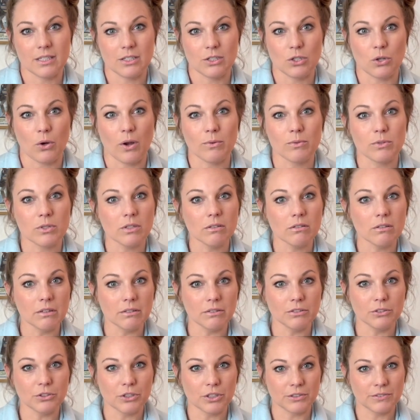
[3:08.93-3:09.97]
So I was a little
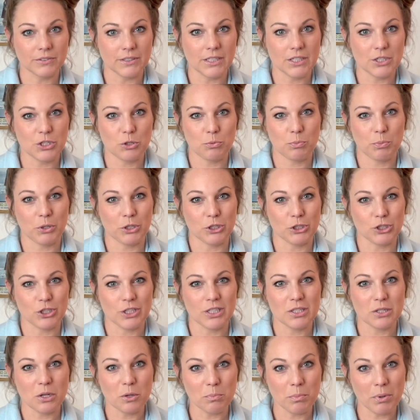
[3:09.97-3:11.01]
nervous to
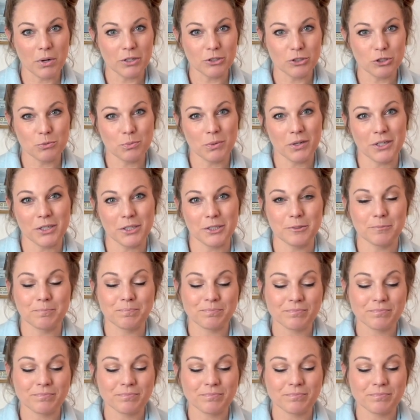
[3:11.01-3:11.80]
purchase on Poshmark.